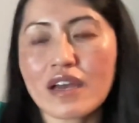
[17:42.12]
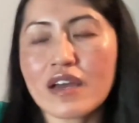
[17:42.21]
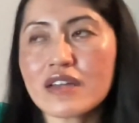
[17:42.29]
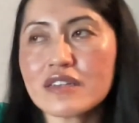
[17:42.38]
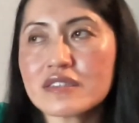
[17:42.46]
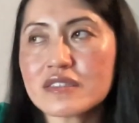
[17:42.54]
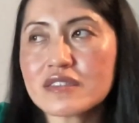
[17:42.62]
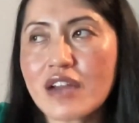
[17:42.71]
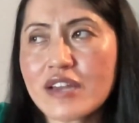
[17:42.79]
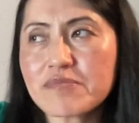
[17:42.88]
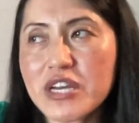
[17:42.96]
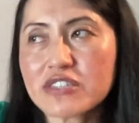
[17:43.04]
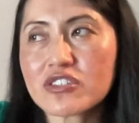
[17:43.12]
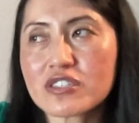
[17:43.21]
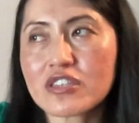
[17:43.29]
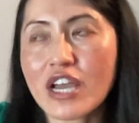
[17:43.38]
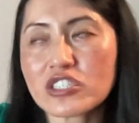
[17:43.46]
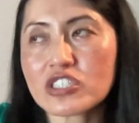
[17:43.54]
Yeah. And 9
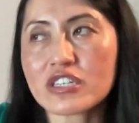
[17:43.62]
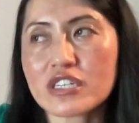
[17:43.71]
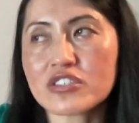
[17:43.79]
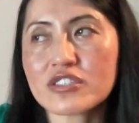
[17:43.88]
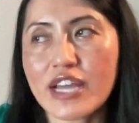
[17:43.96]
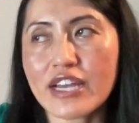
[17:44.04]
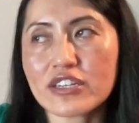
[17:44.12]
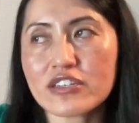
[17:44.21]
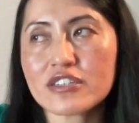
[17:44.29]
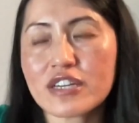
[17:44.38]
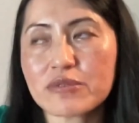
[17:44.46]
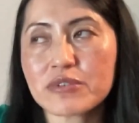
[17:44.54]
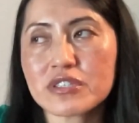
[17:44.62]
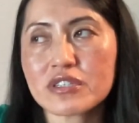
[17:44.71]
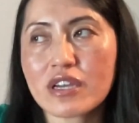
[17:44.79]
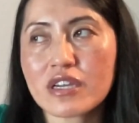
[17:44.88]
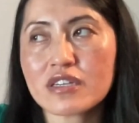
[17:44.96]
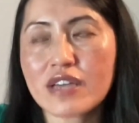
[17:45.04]
months is actually standard, I would
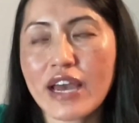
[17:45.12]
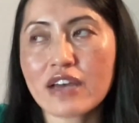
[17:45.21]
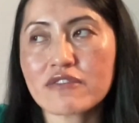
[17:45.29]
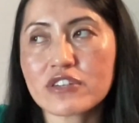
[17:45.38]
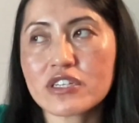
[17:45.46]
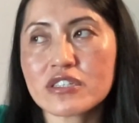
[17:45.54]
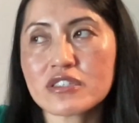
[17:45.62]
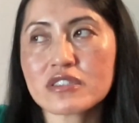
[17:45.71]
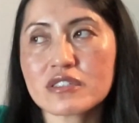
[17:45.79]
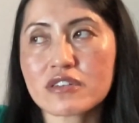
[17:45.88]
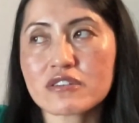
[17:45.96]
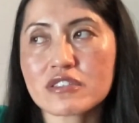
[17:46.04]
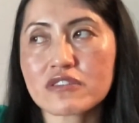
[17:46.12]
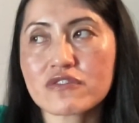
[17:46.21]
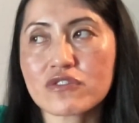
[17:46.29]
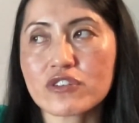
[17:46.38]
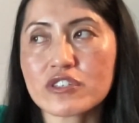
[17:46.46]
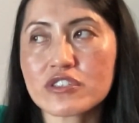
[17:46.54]
say, average. There's a
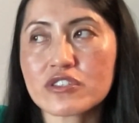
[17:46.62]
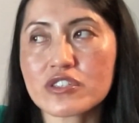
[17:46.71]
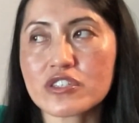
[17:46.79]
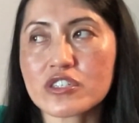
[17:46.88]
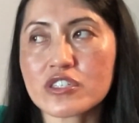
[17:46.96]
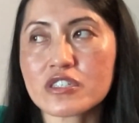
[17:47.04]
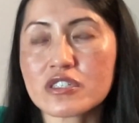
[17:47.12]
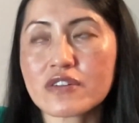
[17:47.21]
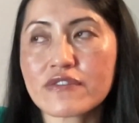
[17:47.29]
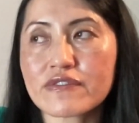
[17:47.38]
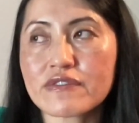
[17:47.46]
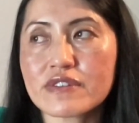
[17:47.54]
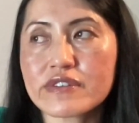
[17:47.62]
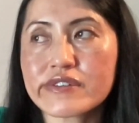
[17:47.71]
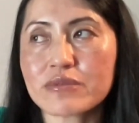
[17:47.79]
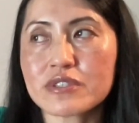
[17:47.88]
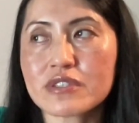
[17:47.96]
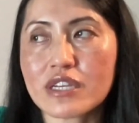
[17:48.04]
Forrester,
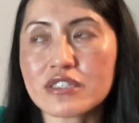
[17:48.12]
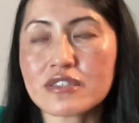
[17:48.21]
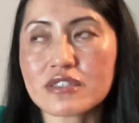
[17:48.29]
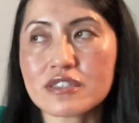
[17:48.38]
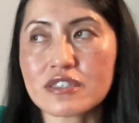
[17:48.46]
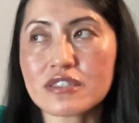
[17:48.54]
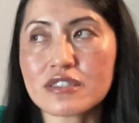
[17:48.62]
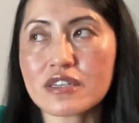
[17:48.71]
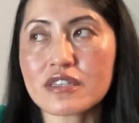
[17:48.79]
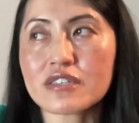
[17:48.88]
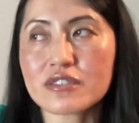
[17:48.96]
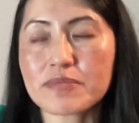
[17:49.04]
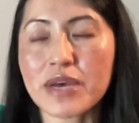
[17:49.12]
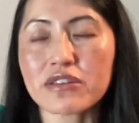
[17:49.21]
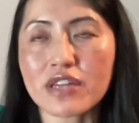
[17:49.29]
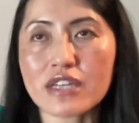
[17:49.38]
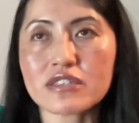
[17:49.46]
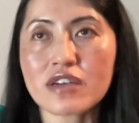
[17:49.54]
I would say, statistic. It's
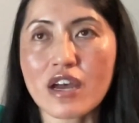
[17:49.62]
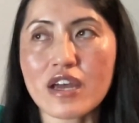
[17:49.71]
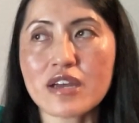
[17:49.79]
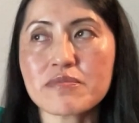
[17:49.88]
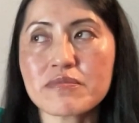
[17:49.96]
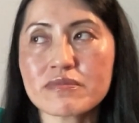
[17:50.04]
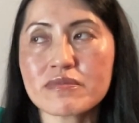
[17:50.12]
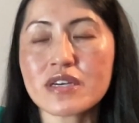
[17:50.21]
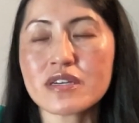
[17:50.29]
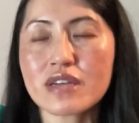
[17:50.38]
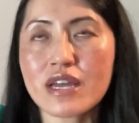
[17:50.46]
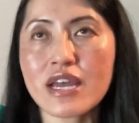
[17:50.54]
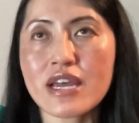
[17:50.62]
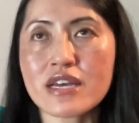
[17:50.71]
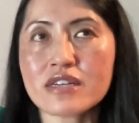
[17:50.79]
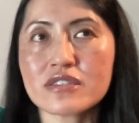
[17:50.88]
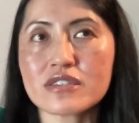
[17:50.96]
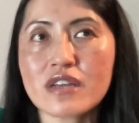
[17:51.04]
about that time.
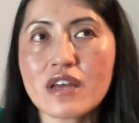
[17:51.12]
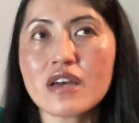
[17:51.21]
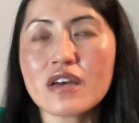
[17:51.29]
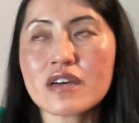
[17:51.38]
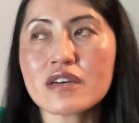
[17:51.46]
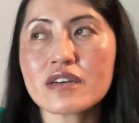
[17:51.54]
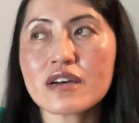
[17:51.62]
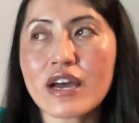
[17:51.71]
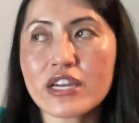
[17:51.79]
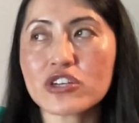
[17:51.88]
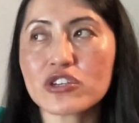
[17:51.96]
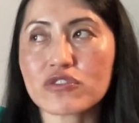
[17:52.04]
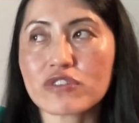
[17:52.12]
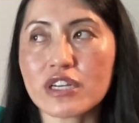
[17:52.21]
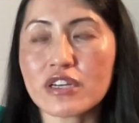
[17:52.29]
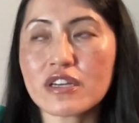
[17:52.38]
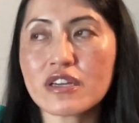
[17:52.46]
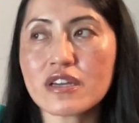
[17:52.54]
And I
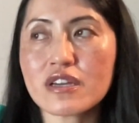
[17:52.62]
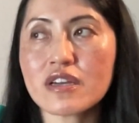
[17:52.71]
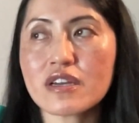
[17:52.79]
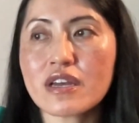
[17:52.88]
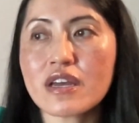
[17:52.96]
agree.